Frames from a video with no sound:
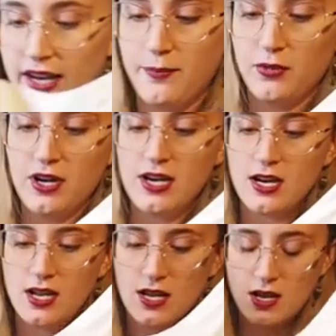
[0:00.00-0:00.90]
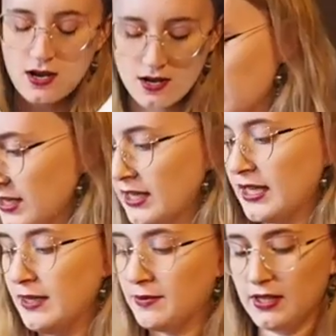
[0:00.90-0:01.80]
apron. We're gonna
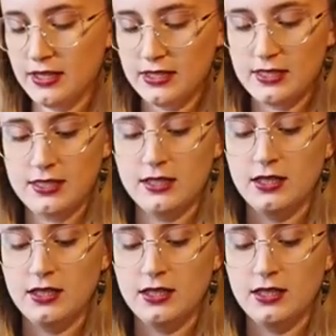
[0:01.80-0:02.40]
keep this,